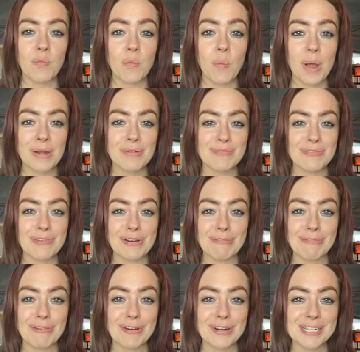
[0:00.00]

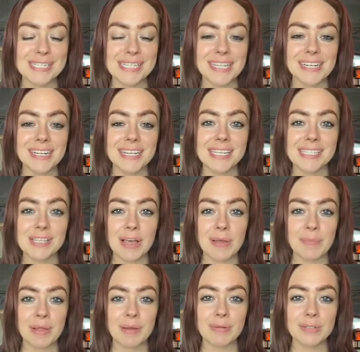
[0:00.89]
144 series
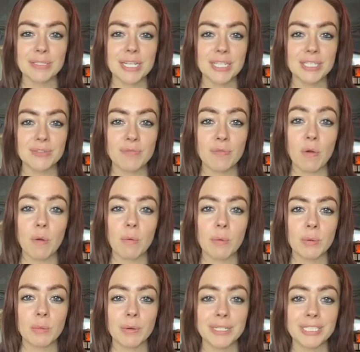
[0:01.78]
on my Rotation
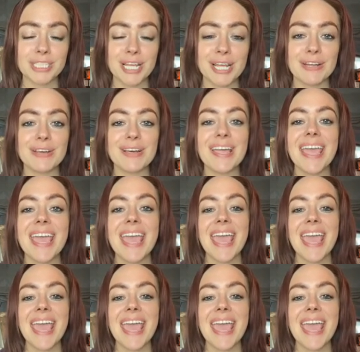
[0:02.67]
411 channel,